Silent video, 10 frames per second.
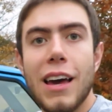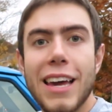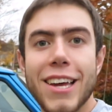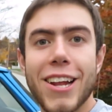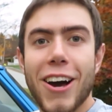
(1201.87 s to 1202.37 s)

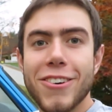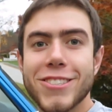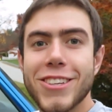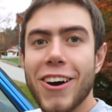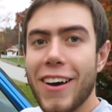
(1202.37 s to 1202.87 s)
You know,
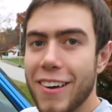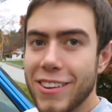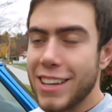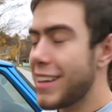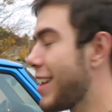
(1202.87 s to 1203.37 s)
so I
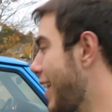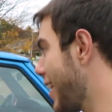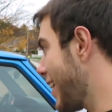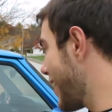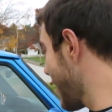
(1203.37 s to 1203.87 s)
mean,
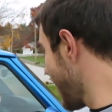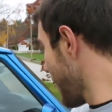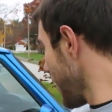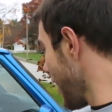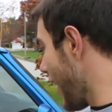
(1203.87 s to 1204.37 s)

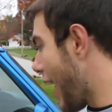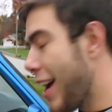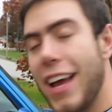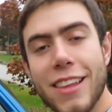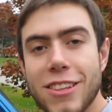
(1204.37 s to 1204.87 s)

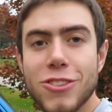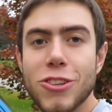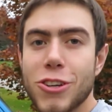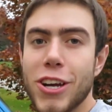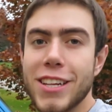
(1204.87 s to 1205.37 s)
it
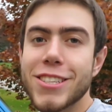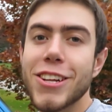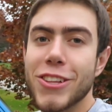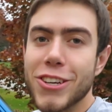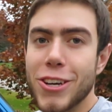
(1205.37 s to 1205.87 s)
look good. It's
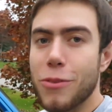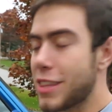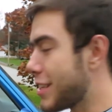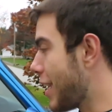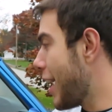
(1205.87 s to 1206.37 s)
gonna look good with
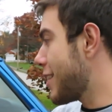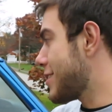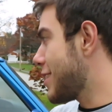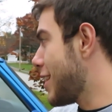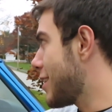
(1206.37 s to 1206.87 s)
the tires
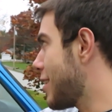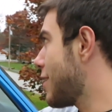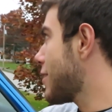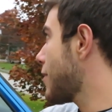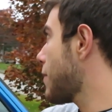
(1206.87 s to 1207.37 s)
and
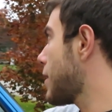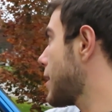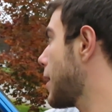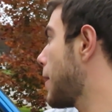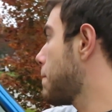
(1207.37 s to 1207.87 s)

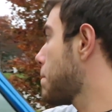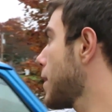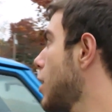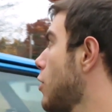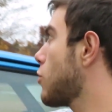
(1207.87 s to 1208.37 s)
the
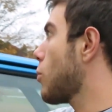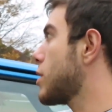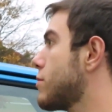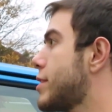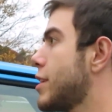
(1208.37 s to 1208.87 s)

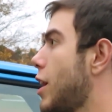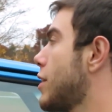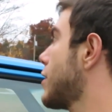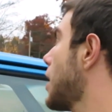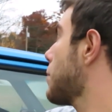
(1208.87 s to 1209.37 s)
window tint on
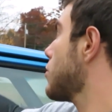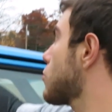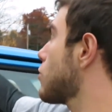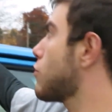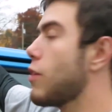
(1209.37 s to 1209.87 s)
there. I put the
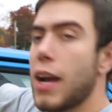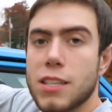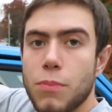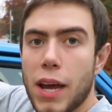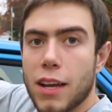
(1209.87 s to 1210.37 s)
roof
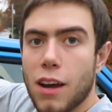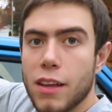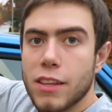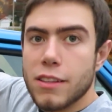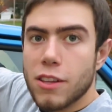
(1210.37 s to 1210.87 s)
racks back
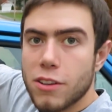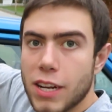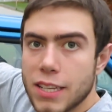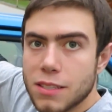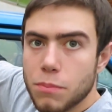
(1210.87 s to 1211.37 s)
on there. They're
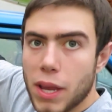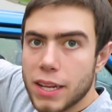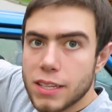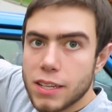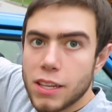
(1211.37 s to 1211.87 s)
nice and
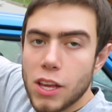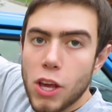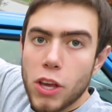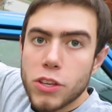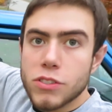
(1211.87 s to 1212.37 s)
painted.
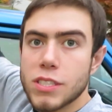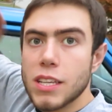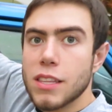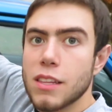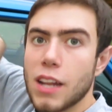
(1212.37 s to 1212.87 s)
You'll see
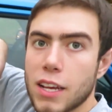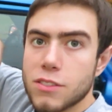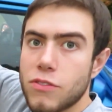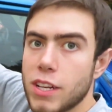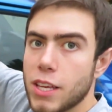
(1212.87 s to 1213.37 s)
in the next
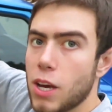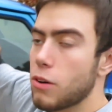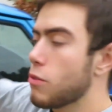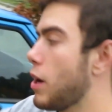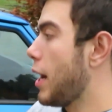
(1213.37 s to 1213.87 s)

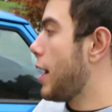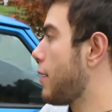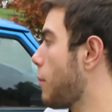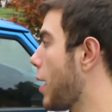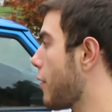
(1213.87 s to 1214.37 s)
video
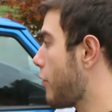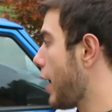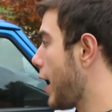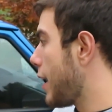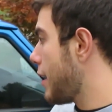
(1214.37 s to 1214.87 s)
about
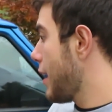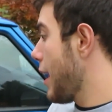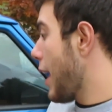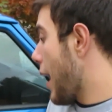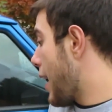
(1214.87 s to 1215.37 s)
that.
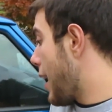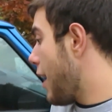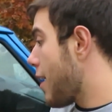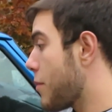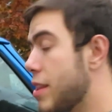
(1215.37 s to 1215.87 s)
And
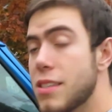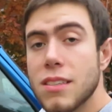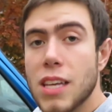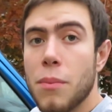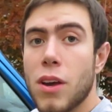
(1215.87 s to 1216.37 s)
hell, I mean, this
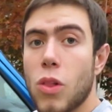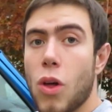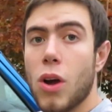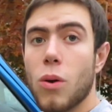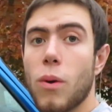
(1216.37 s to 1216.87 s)
is coming a
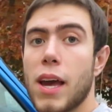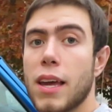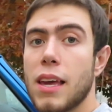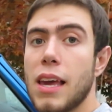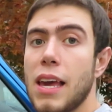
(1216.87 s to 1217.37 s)
long
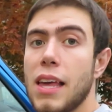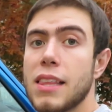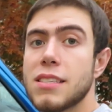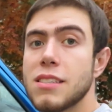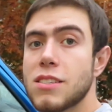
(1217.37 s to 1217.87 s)
way.
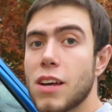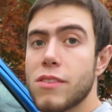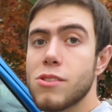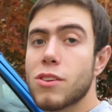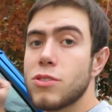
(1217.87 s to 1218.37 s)
This is stuff
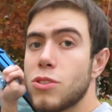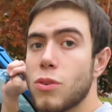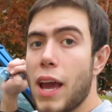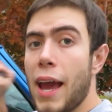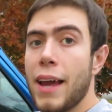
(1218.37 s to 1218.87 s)
that you can
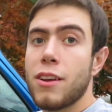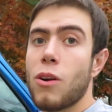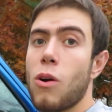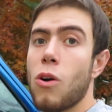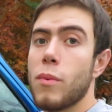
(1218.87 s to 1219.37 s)
do at your
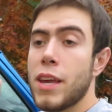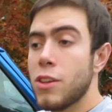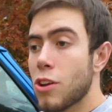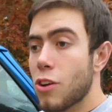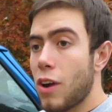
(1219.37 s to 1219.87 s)
home, in
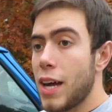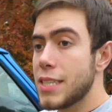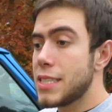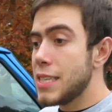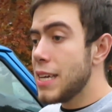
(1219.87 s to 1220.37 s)
your garage,
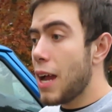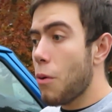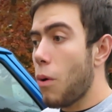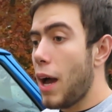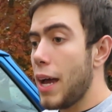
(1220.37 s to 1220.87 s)

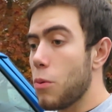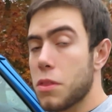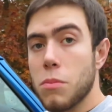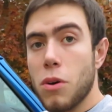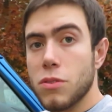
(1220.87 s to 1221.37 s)
DIY, with
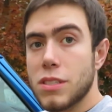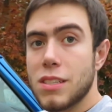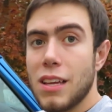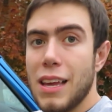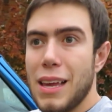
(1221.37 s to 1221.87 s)
the most,
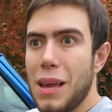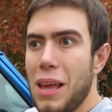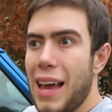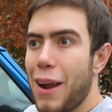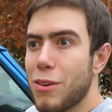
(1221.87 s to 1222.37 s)

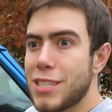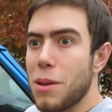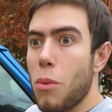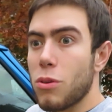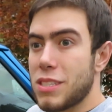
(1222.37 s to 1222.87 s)
I wouldn't say
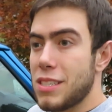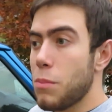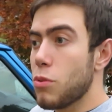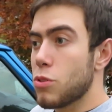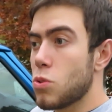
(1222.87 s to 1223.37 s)
most
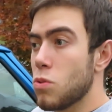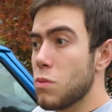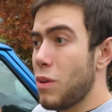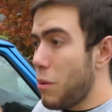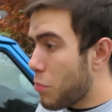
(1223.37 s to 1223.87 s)
simplest tools,
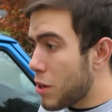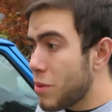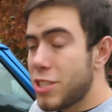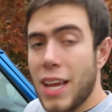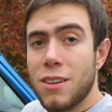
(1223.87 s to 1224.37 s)
but pretty
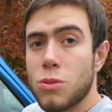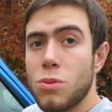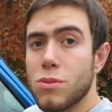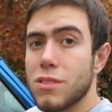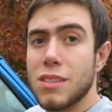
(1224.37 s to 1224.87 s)
much hand
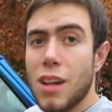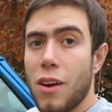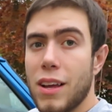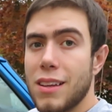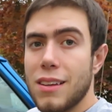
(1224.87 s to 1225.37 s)
tools. You know,
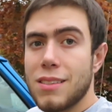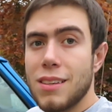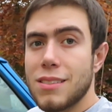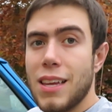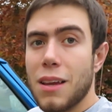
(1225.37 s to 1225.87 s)
it
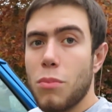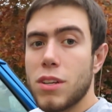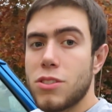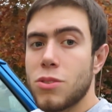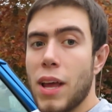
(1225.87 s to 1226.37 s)
doesn't take
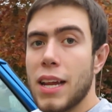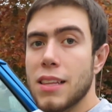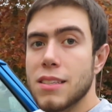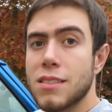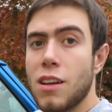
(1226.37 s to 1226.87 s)
much to do any of
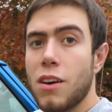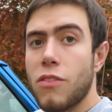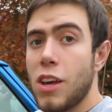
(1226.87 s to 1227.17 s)
this stuff.